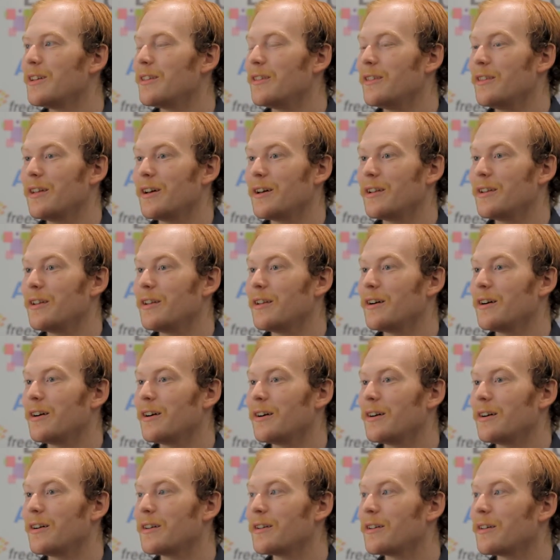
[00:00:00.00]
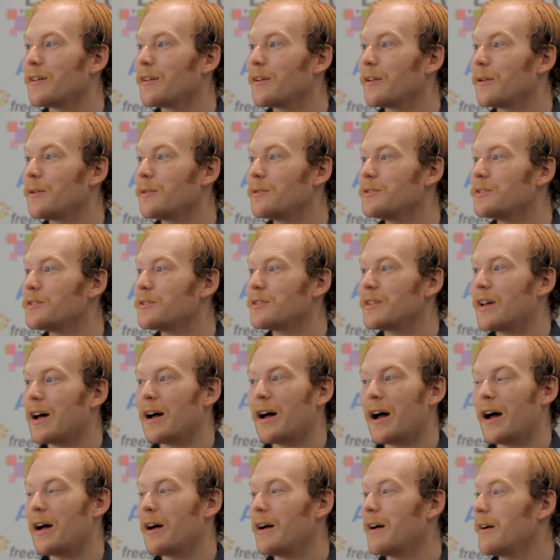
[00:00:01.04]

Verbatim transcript: then uh, you know just uh,